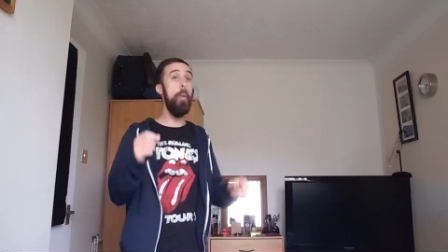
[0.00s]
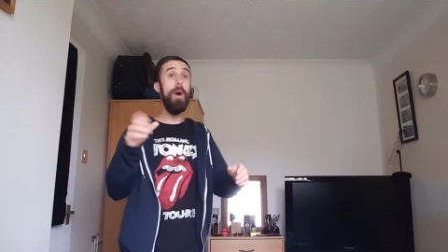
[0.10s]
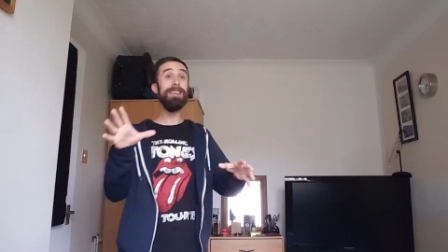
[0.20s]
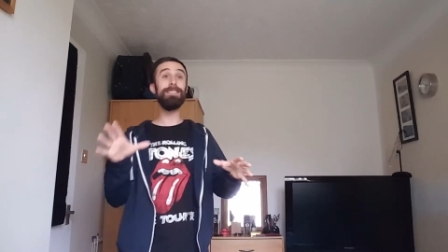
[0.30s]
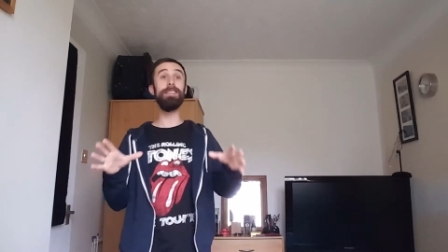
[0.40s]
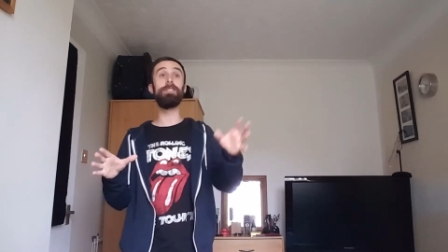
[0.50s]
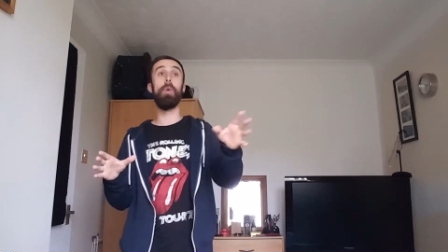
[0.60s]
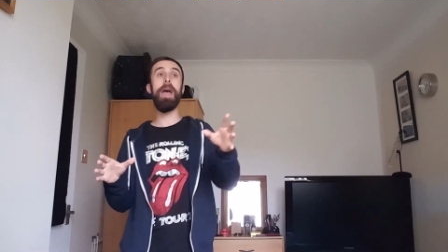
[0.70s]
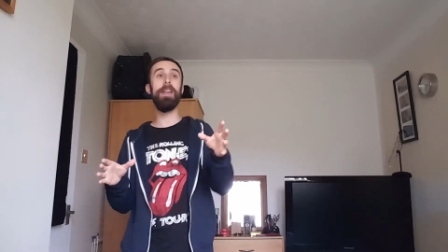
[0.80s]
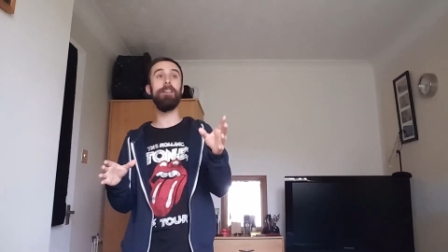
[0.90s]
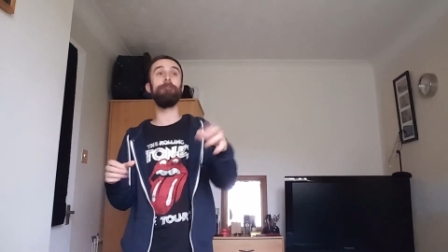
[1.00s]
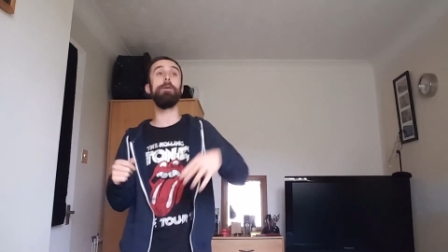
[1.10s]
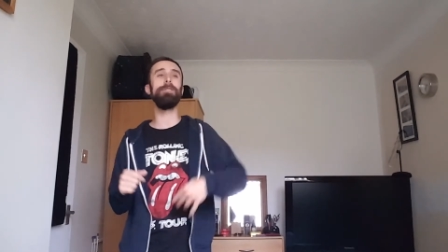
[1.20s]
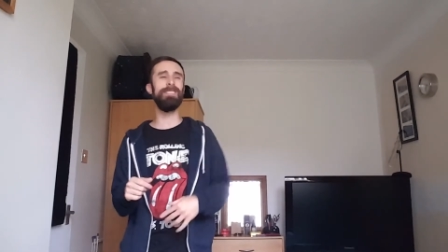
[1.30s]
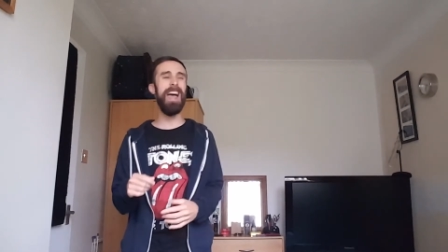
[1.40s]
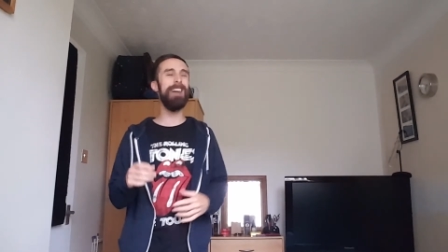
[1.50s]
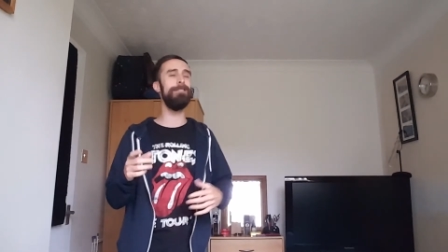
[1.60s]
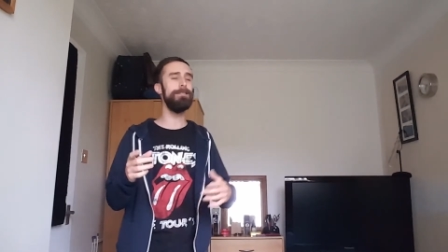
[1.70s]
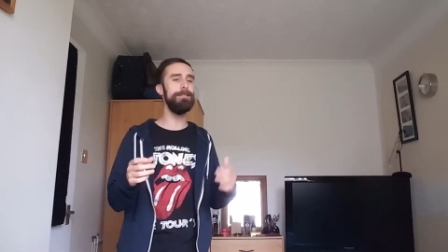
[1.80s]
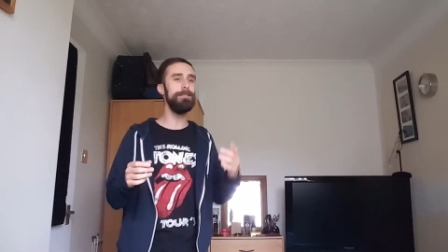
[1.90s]
Wasted 24
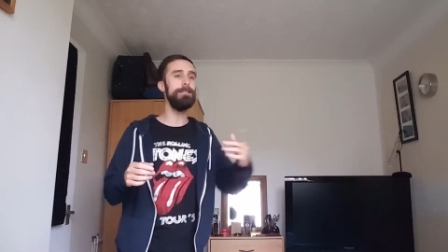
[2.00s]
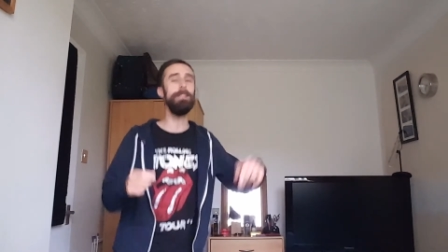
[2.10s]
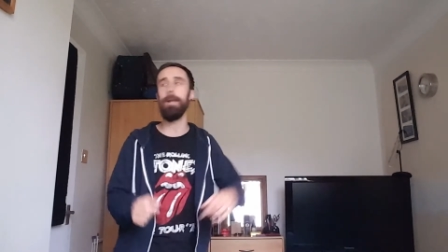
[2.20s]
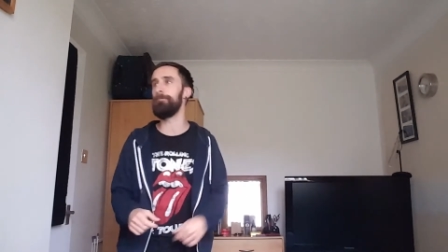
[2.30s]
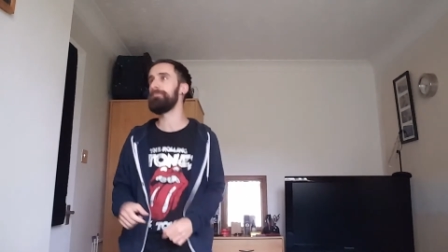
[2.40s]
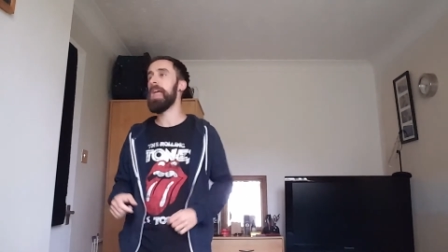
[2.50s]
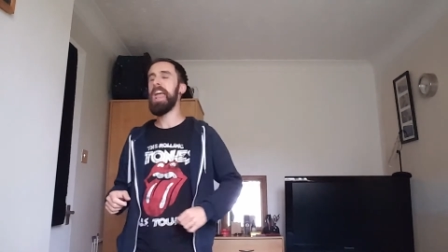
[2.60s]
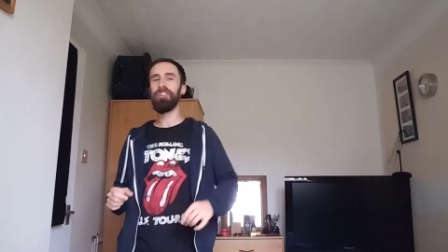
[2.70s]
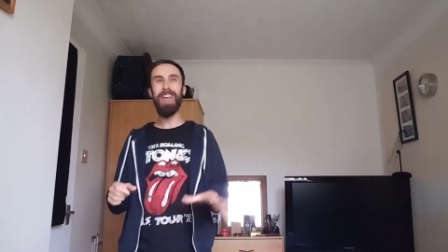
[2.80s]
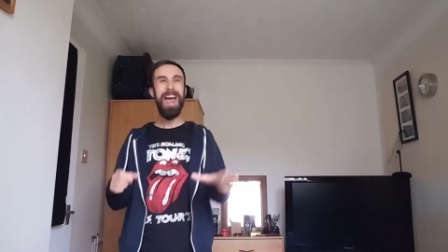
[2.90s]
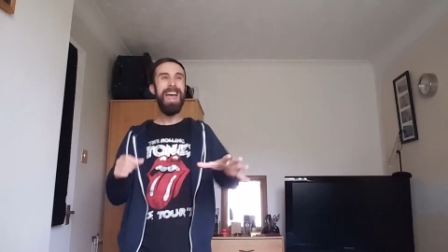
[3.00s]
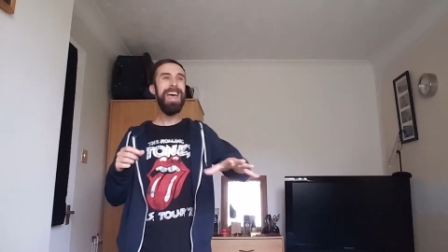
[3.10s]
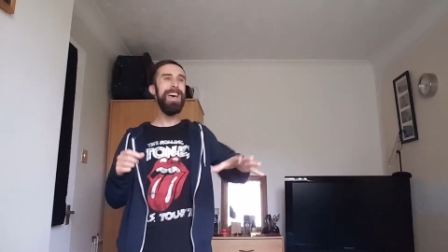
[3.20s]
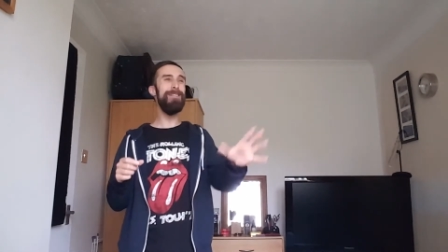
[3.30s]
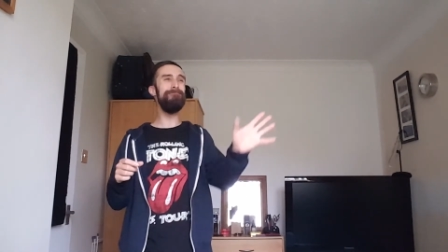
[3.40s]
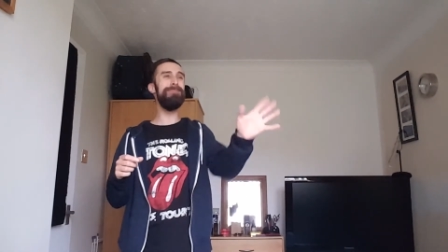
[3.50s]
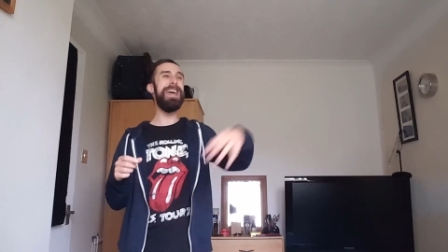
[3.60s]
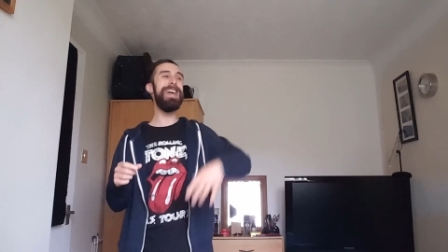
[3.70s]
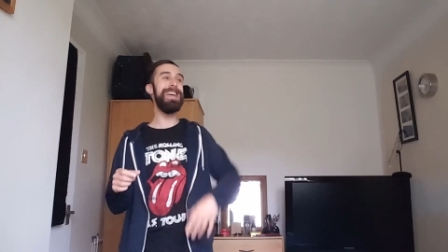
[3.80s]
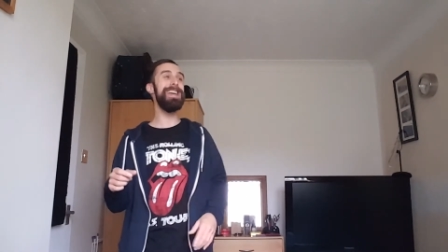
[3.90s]
7. Yeah, to
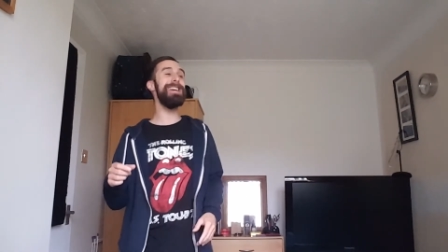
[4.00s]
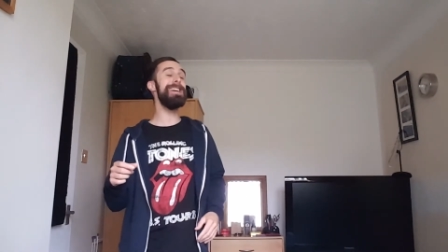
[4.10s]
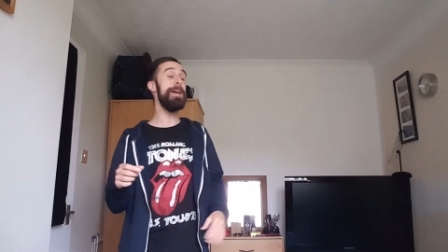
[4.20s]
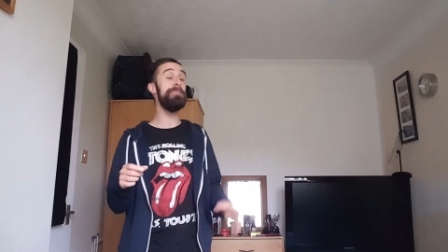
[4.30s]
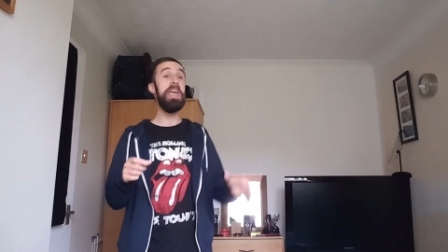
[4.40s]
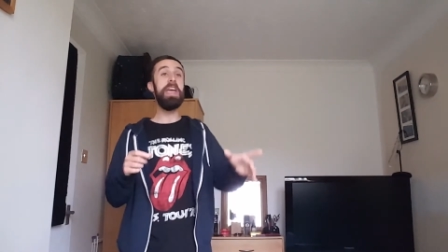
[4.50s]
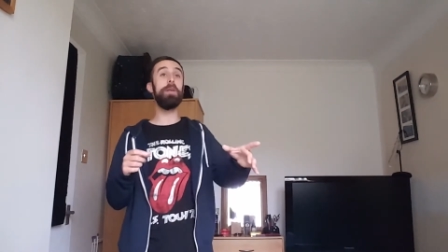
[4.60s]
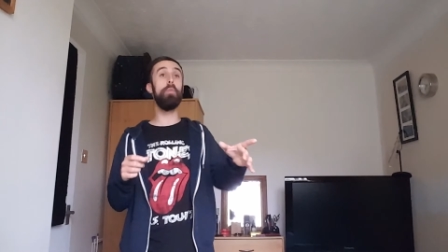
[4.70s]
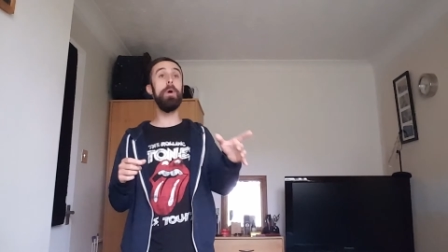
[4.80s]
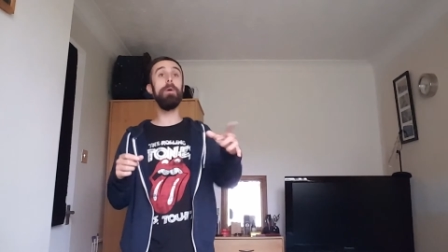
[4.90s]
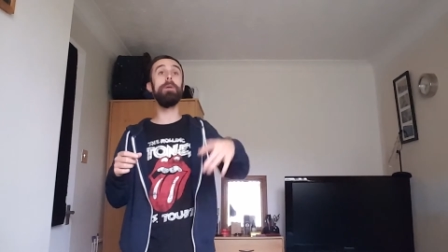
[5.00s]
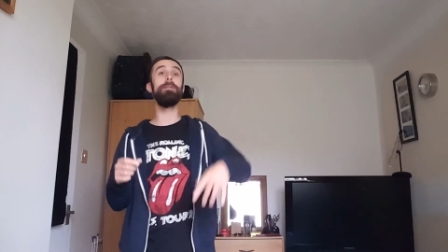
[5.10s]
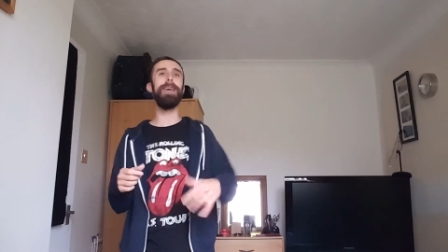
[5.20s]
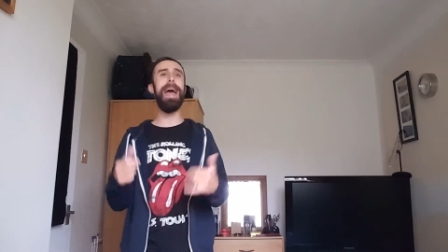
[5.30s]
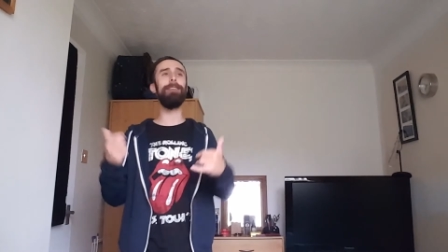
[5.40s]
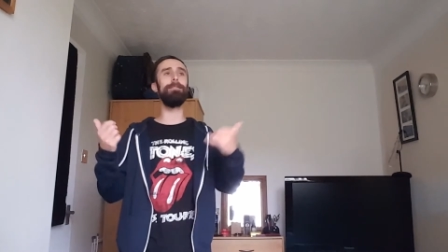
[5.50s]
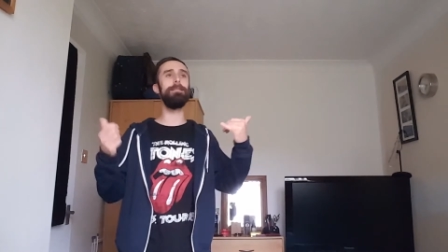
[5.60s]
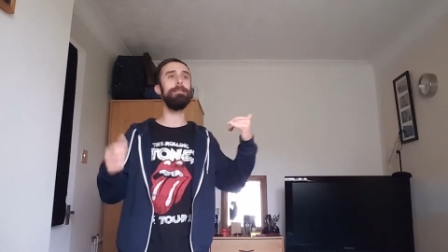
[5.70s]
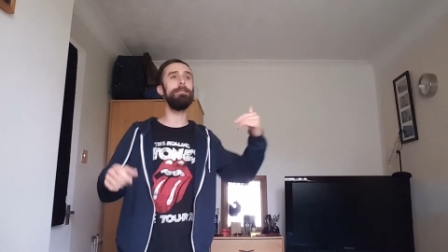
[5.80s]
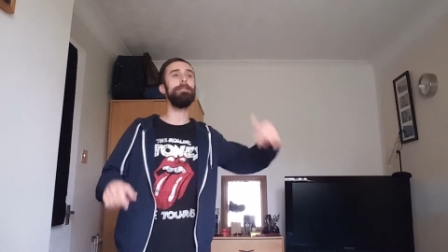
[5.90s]
me, it was
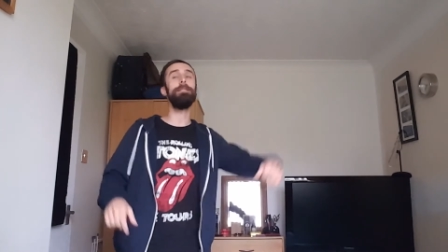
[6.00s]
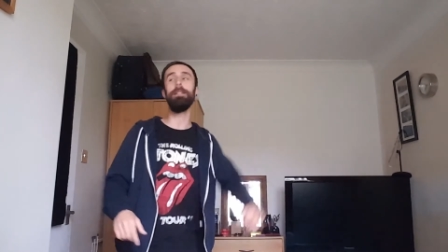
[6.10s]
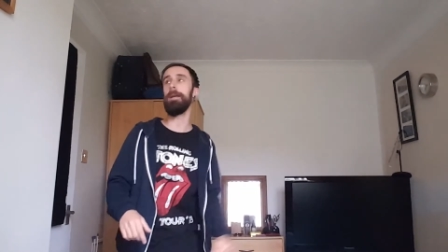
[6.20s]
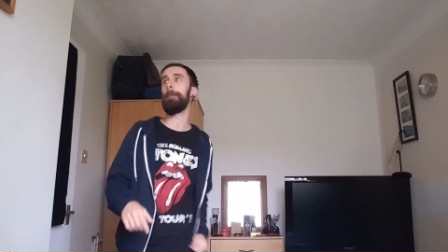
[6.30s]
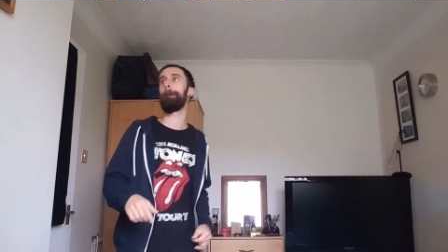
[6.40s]
heaven